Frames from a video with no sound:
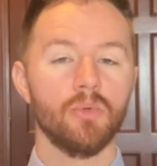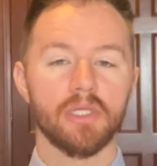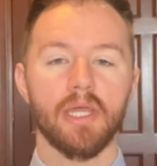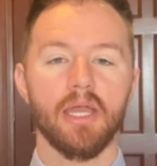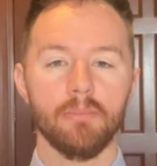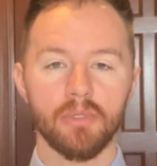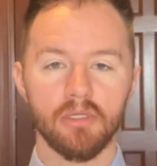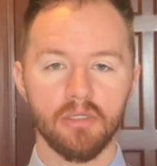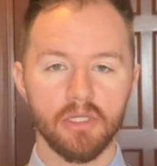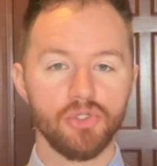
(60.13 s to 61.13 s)
what can
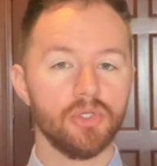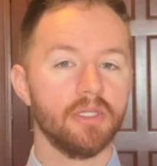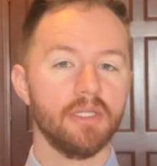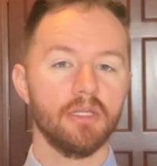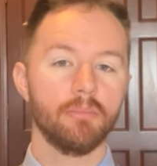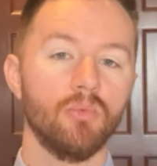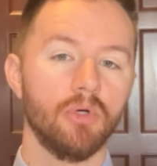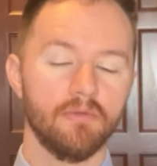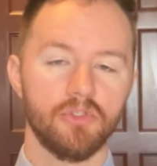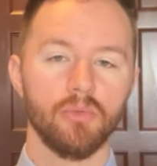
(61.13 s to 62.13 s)
happen is you can end up in
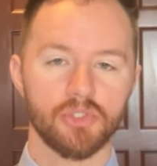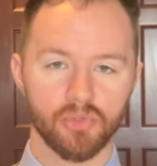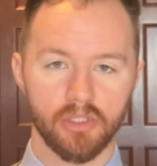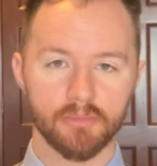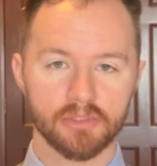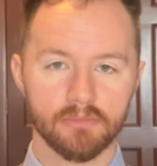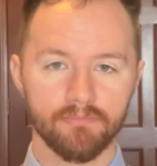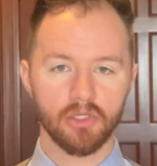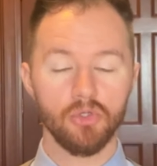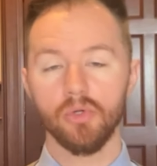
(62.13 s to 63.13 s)
one of two extremes.
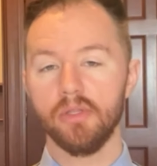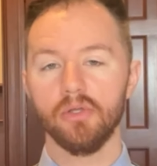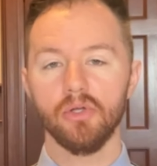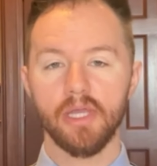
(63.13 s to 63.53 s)
You're either